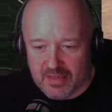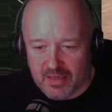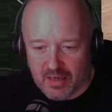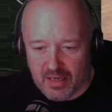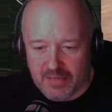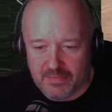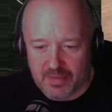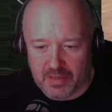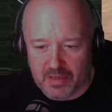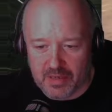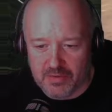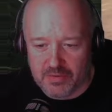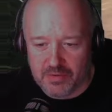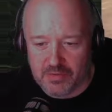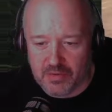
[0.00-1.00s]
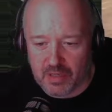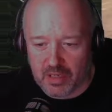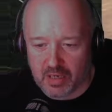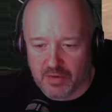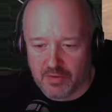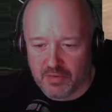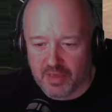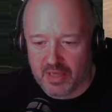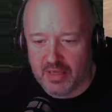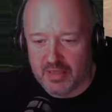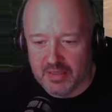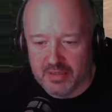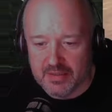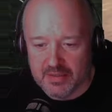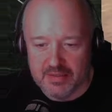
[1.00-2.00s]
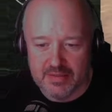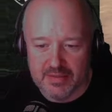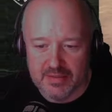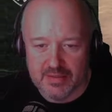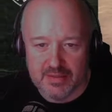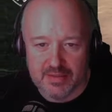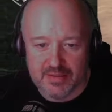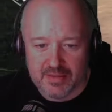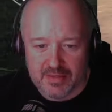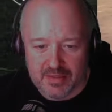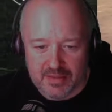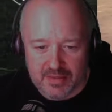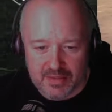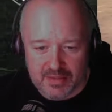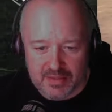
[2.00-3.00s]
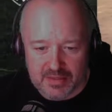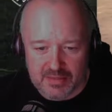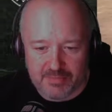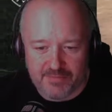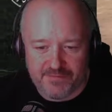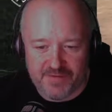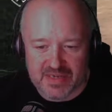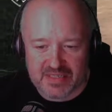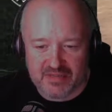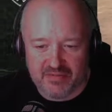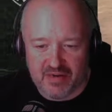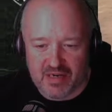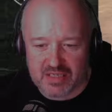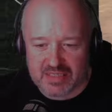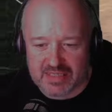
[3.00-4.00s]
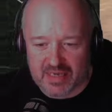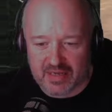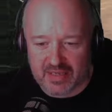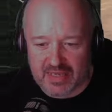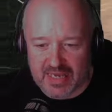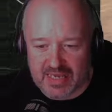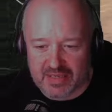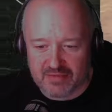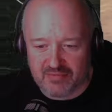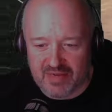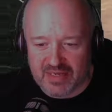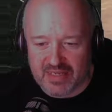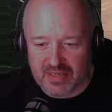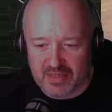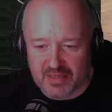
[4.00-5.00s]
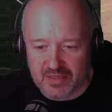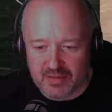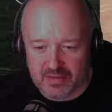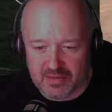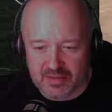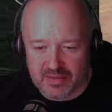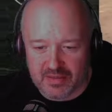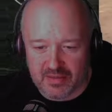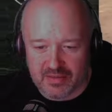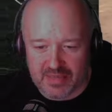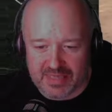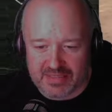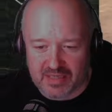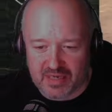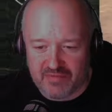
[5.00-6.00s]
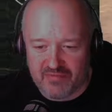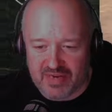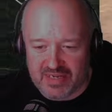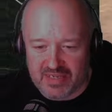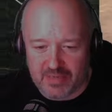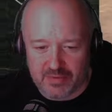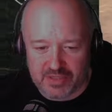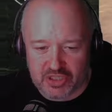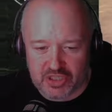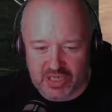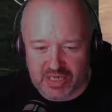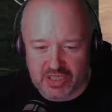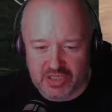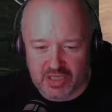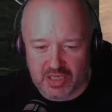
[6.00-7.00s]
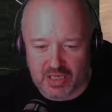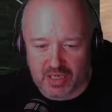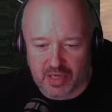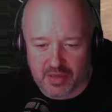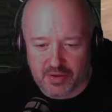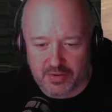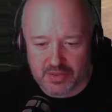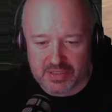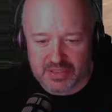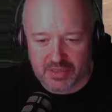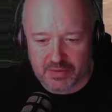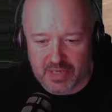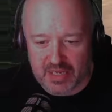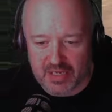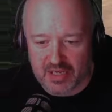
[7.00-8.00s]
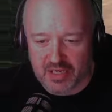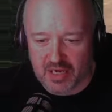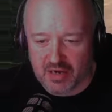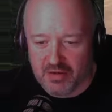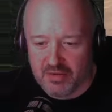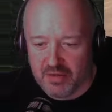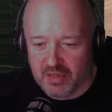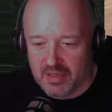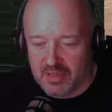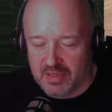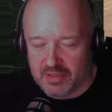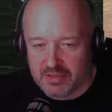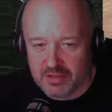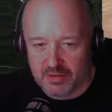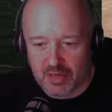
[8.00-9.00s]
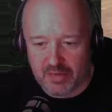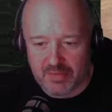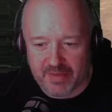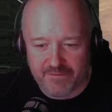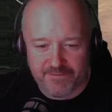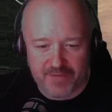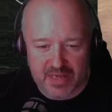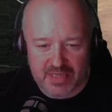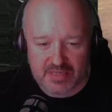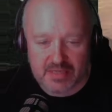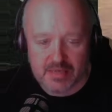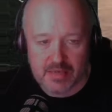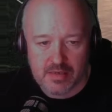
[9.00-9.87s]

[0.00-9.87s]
I'm the local clother. The professor asked that I get ready, that I ready you a change of clothes, so here you go do hope they fit.